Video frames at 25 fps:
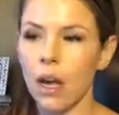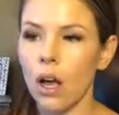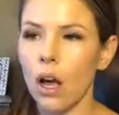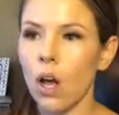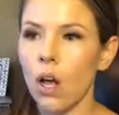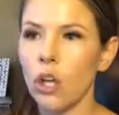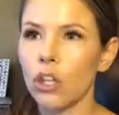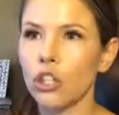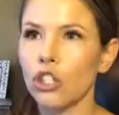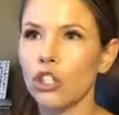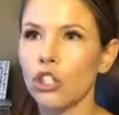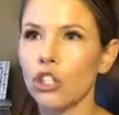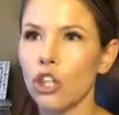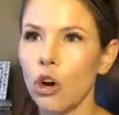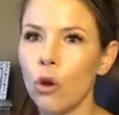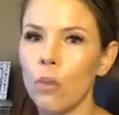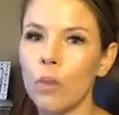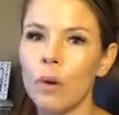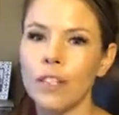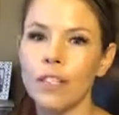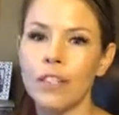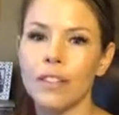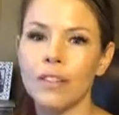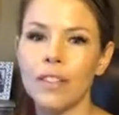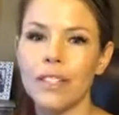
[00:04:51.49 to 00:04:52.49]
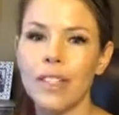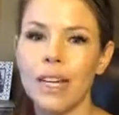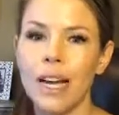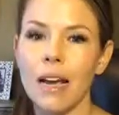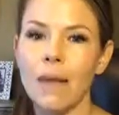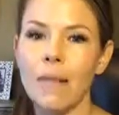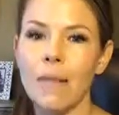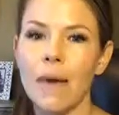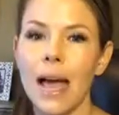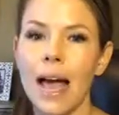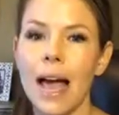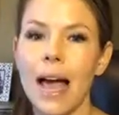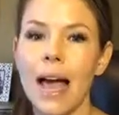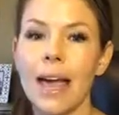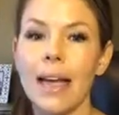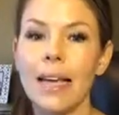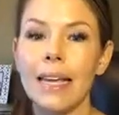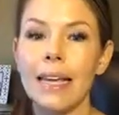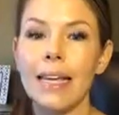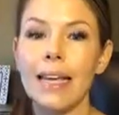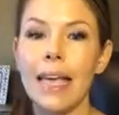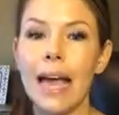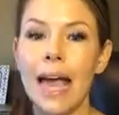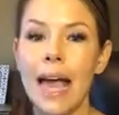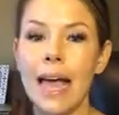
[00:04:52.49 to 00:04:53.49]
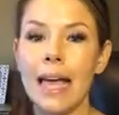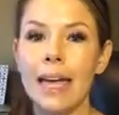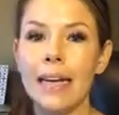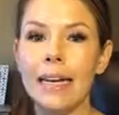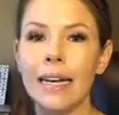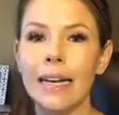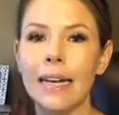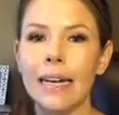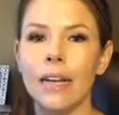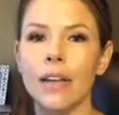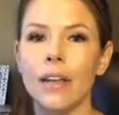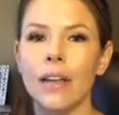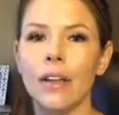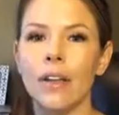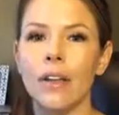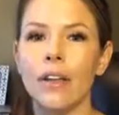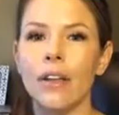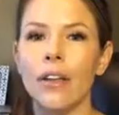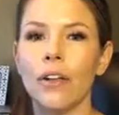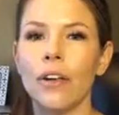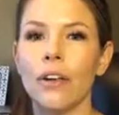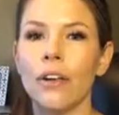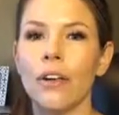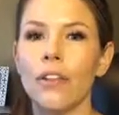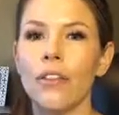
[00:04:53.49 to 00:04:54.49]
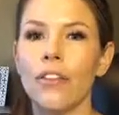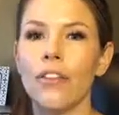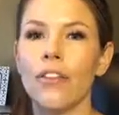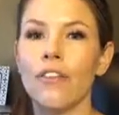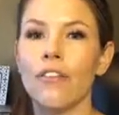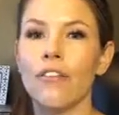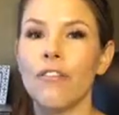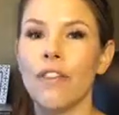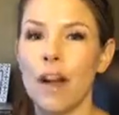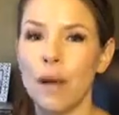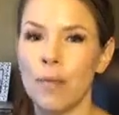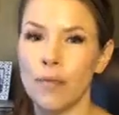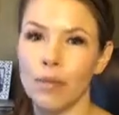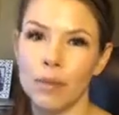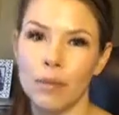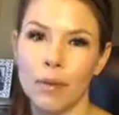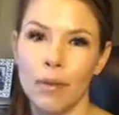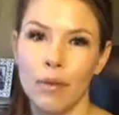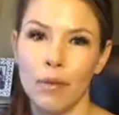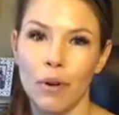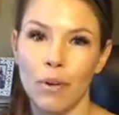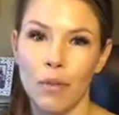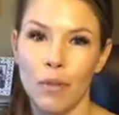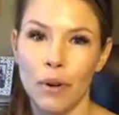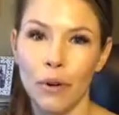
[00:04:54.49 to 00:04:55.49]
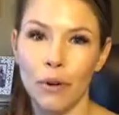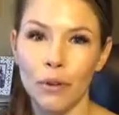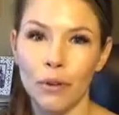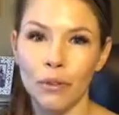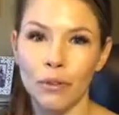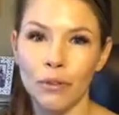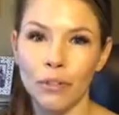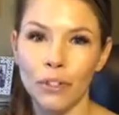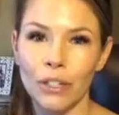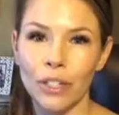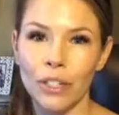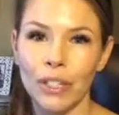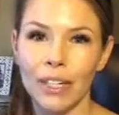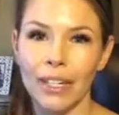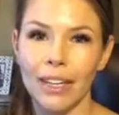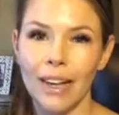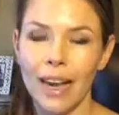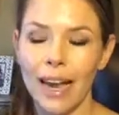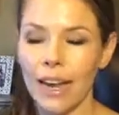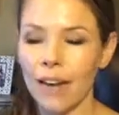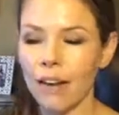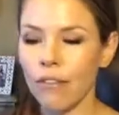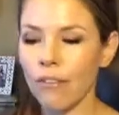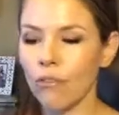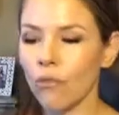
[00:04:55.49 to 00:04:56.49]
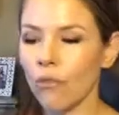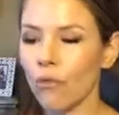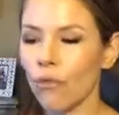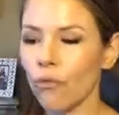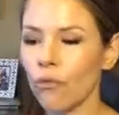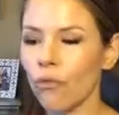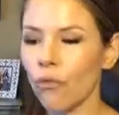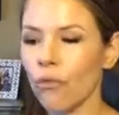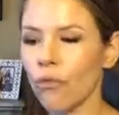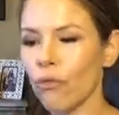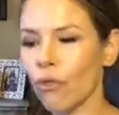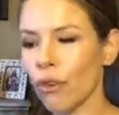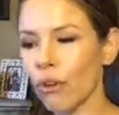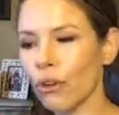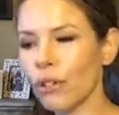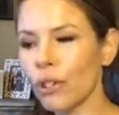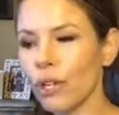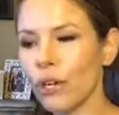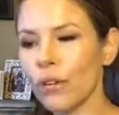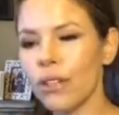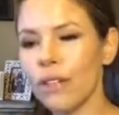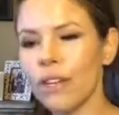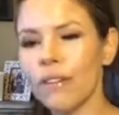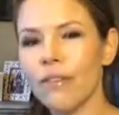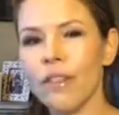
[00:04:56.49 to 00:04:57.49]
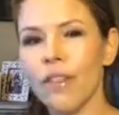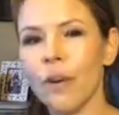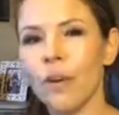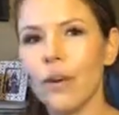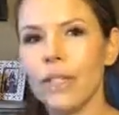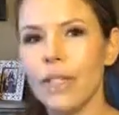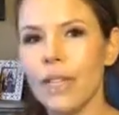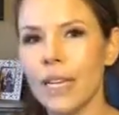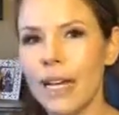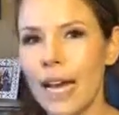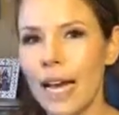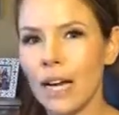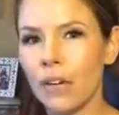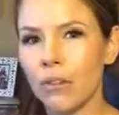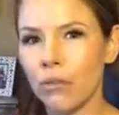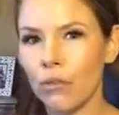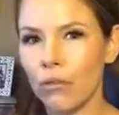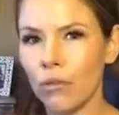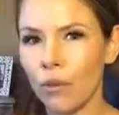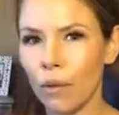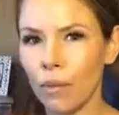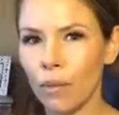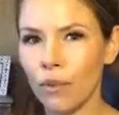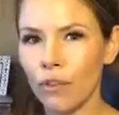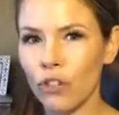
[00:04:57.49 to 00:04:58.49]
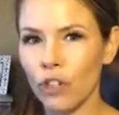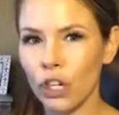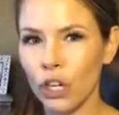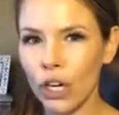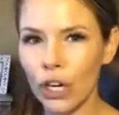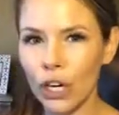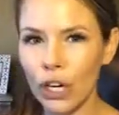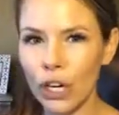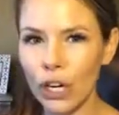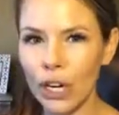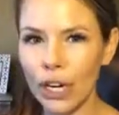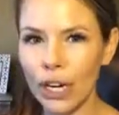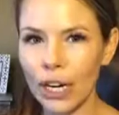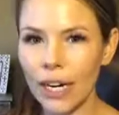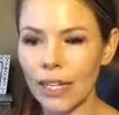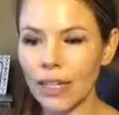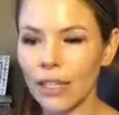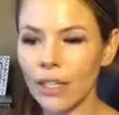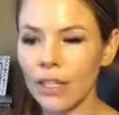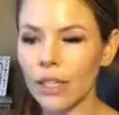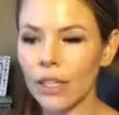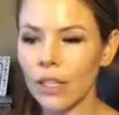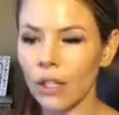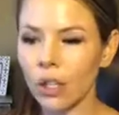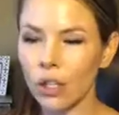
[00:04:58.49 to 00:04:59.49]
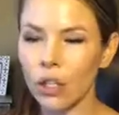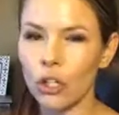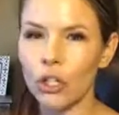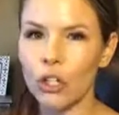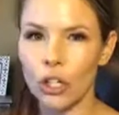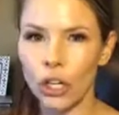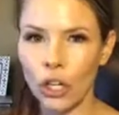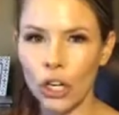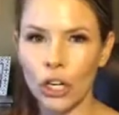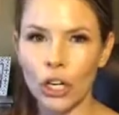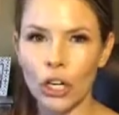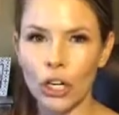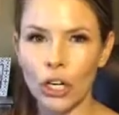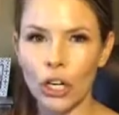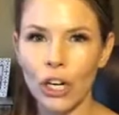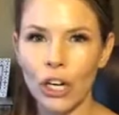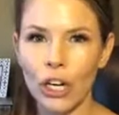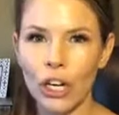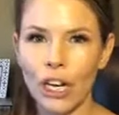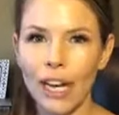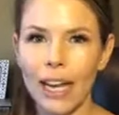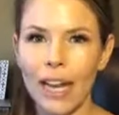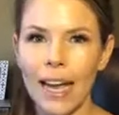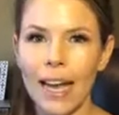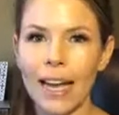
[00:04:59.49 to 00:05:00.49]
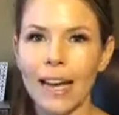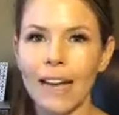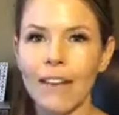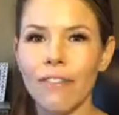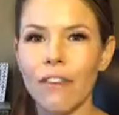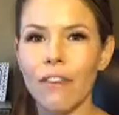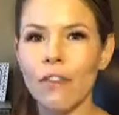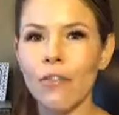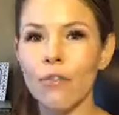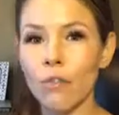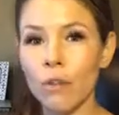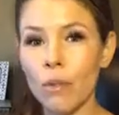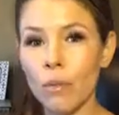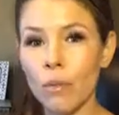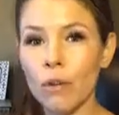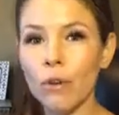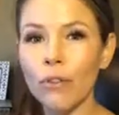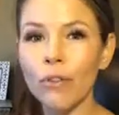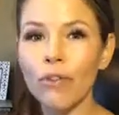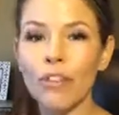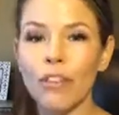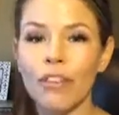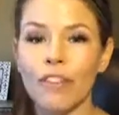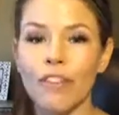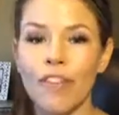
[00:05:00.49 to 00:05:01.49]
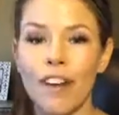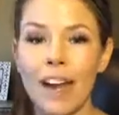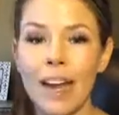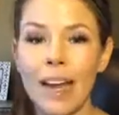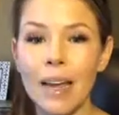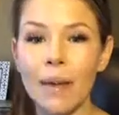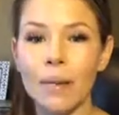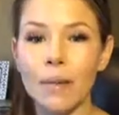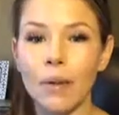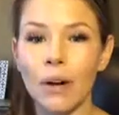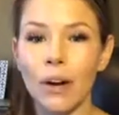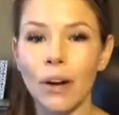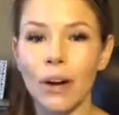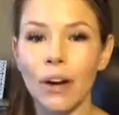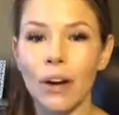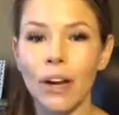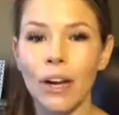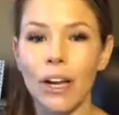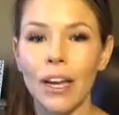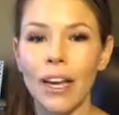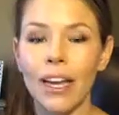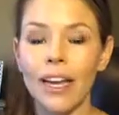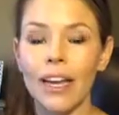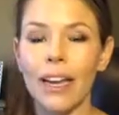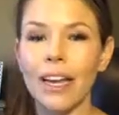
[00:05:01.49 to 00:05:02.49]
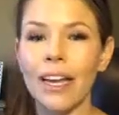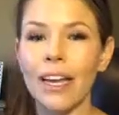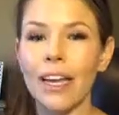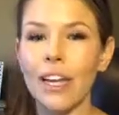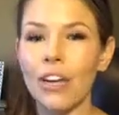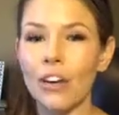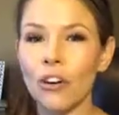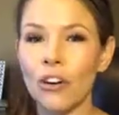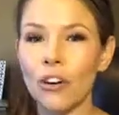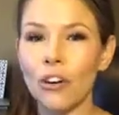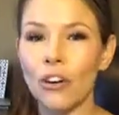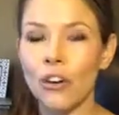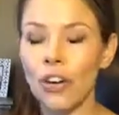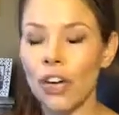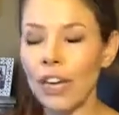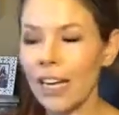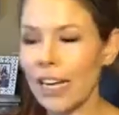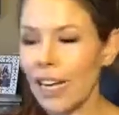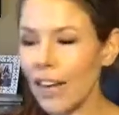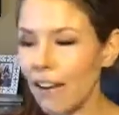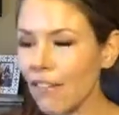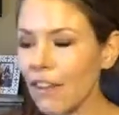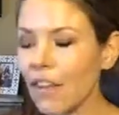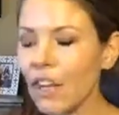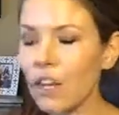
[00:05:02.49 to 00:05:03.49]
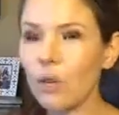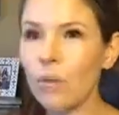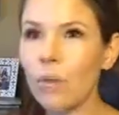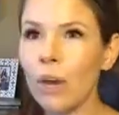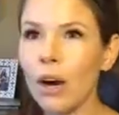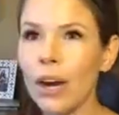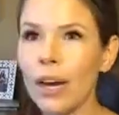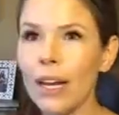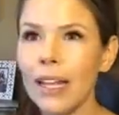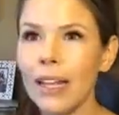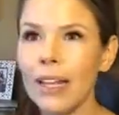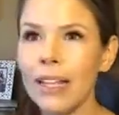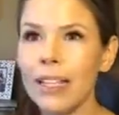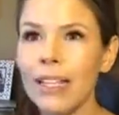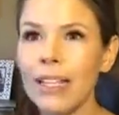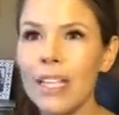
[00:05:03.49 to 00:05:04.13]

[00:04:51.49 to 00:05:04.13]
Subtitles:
so much of the time, again, the fiber's been removed. And fructose, even though it's a natural form of sugar, it's still sugar. And if you've removed the fiber, you're giving your body this